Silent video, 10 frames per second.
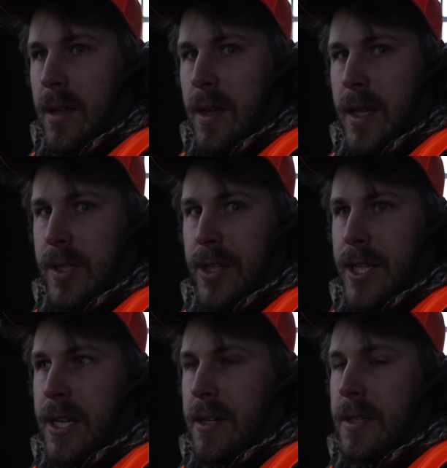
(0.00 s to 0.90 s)
That's a good
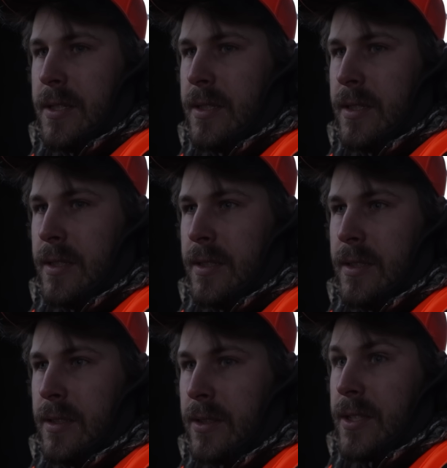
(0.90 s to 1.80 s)
deer.
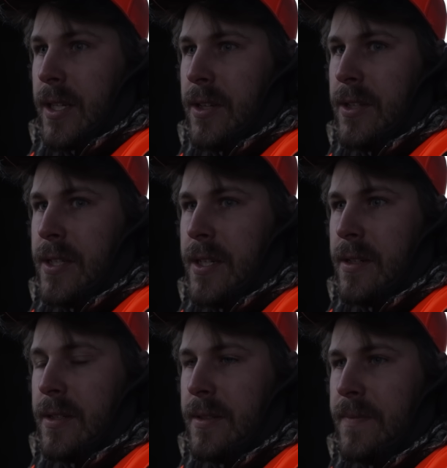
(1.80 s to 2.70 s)
Looked like a good
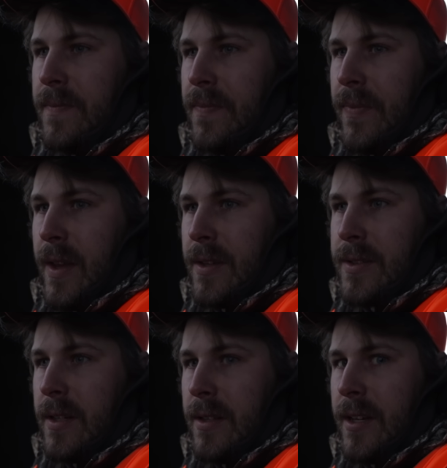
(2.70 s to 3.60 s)
deer. I
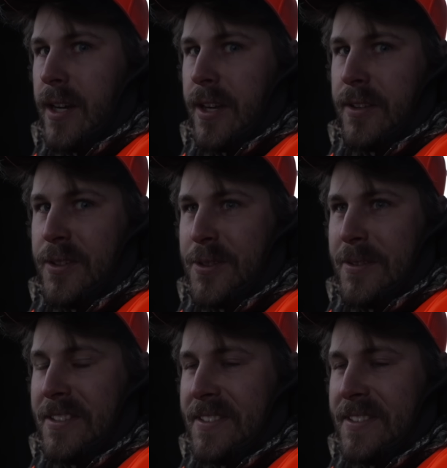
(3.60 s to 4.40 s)
saw a lot of antlers.